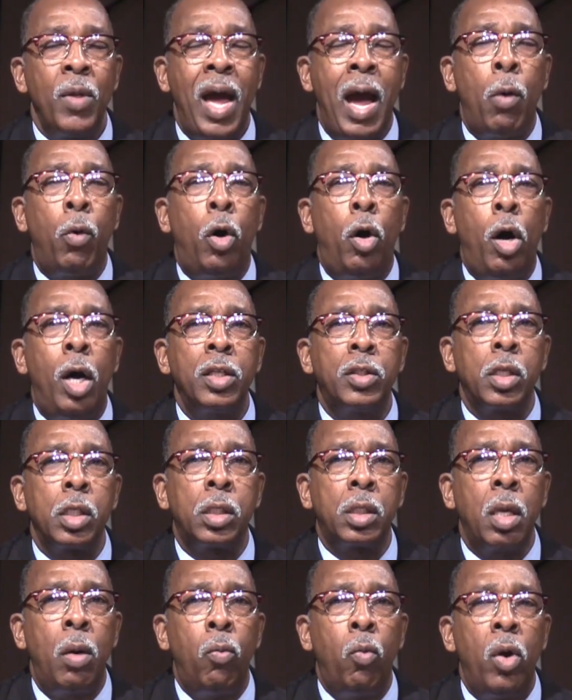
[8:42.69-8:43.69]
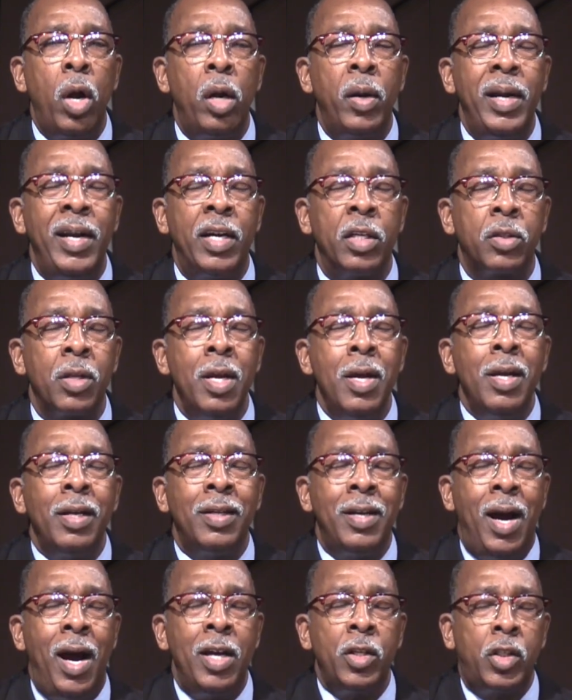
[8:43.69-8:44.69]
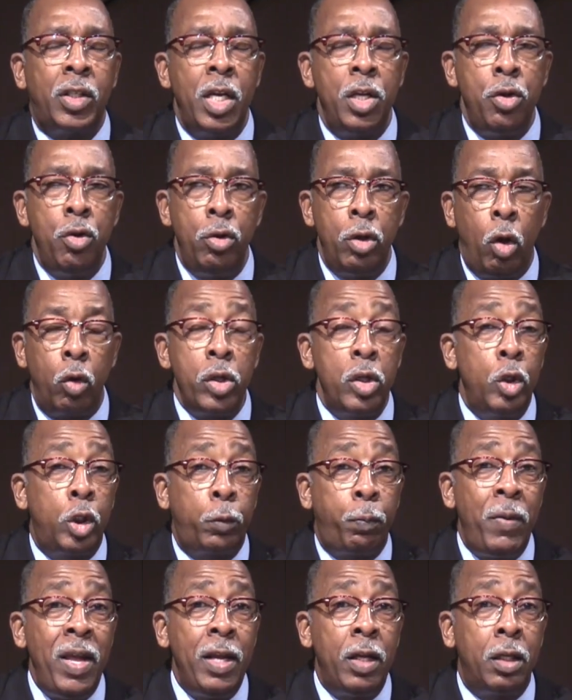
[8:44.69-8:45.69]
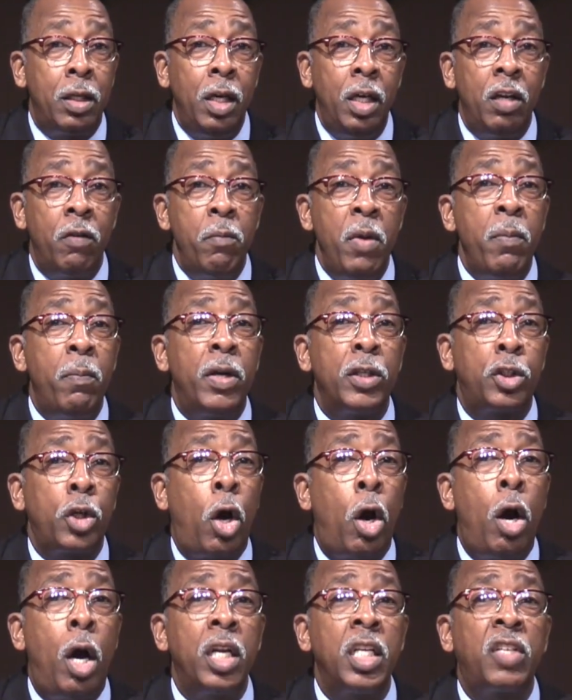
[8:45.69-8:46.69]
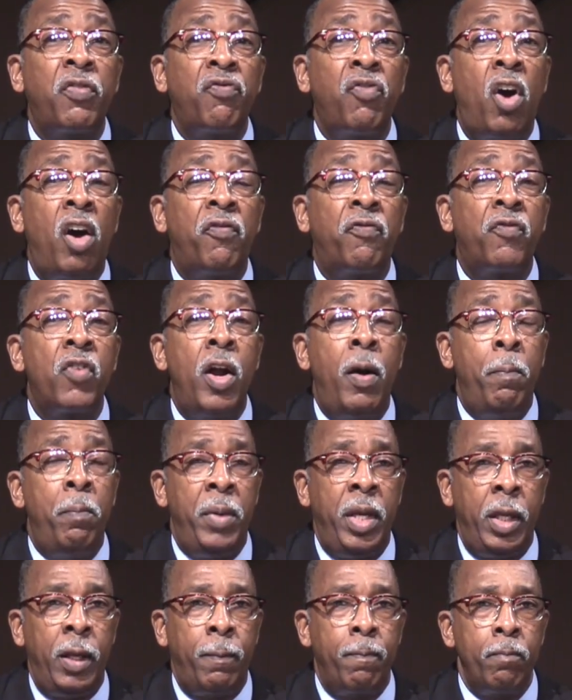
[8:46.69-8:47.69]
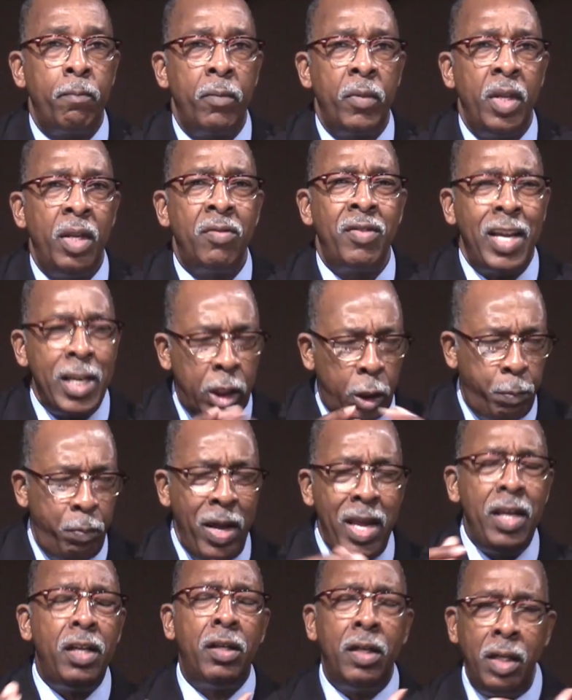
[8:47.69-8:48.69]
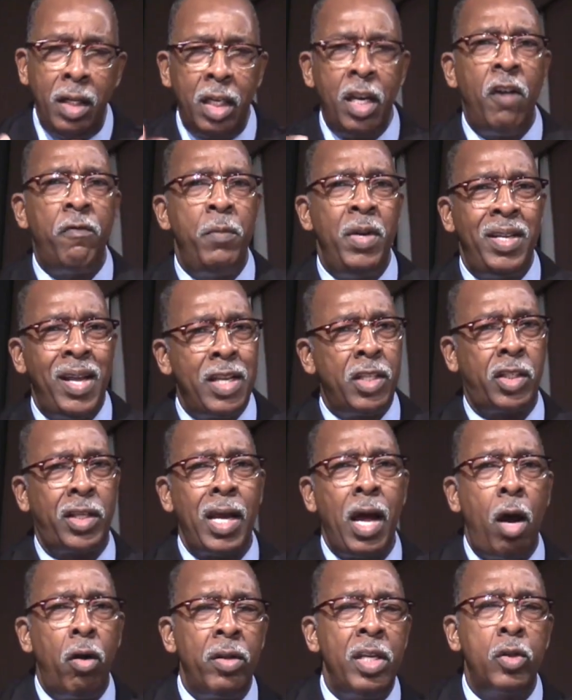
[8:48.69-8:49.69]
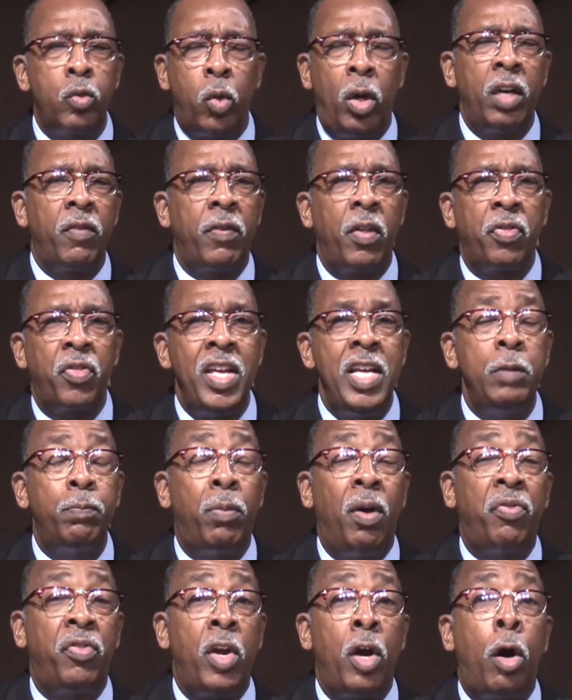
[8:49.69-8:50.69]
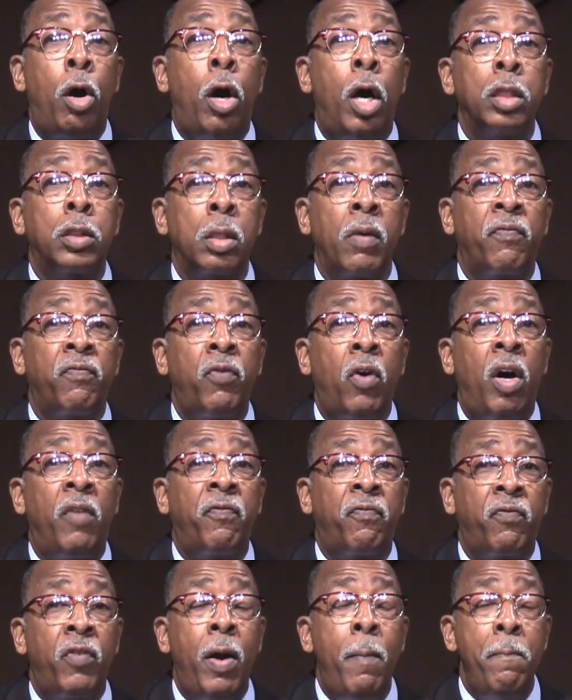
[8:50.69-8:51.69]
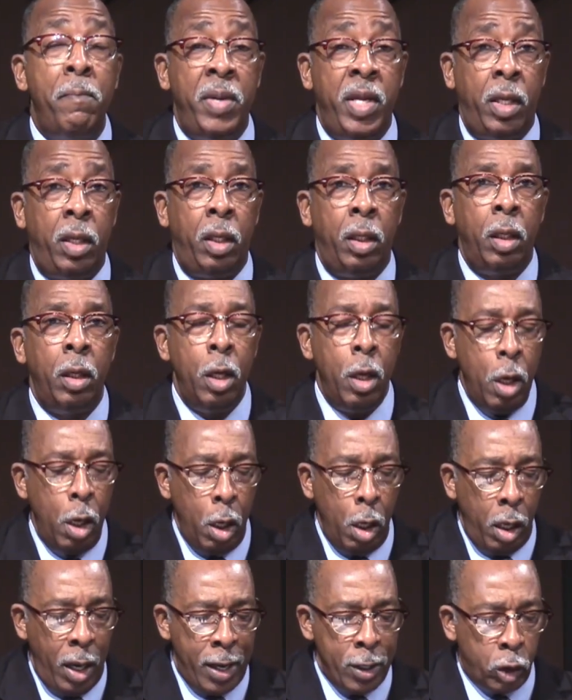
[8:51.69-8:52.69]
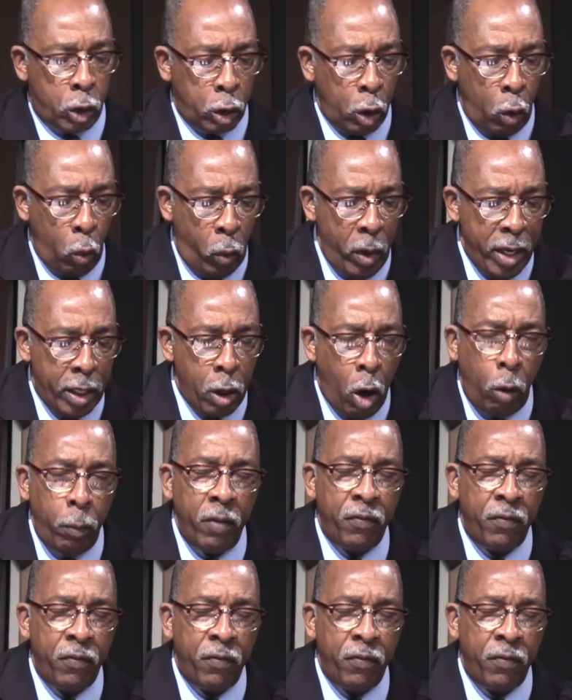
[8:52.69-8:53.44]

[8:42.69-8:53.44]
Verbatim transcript: Our hearts are somewhere else. God said, you know, you speak good of me, but your heart is far from me. They speak good of me. They say all these wonderful things, but their hearts are far from me. And so we go